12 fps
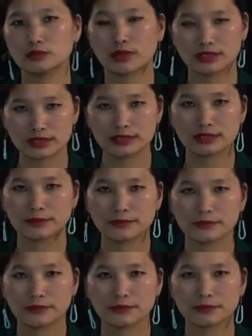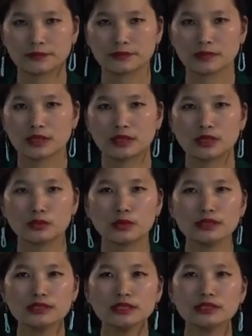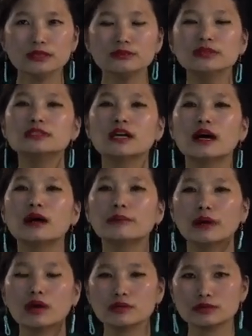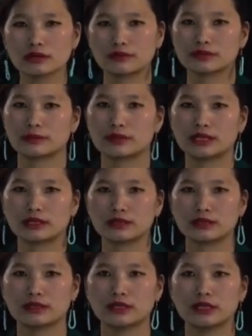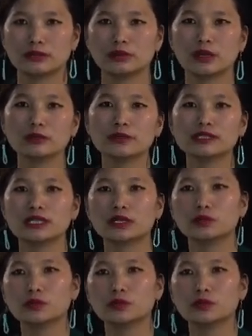quantity. Quantity means the amount of something. We always say